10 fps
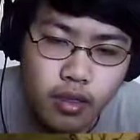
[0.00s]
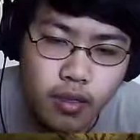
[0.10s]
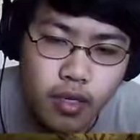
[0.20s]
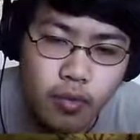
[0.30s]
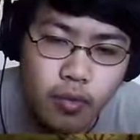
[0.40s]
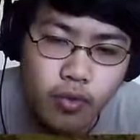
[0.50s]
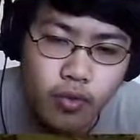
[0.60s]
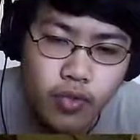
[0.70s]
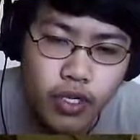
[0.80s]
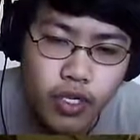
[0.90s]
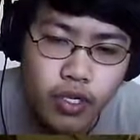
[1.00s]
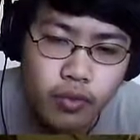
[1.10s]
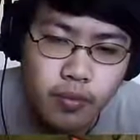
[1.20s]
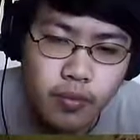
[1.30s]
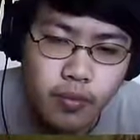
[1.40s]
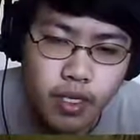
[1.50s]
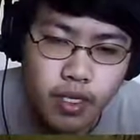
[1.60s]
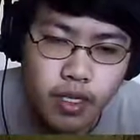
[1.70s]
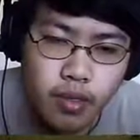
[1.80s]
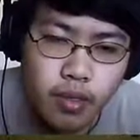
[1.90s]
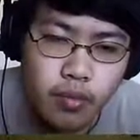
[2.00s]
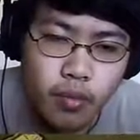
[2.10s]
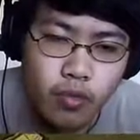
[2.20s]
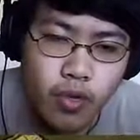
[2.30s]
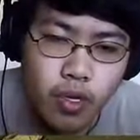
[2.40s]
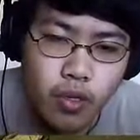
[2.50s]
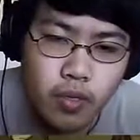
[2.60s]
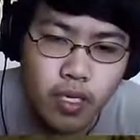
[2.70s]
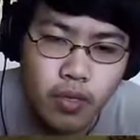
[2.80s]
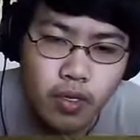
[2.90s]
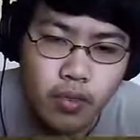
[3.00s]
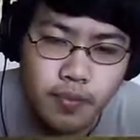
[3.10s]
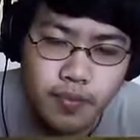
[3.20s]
I'm gonna move over here. I'm gonna move all the way down here.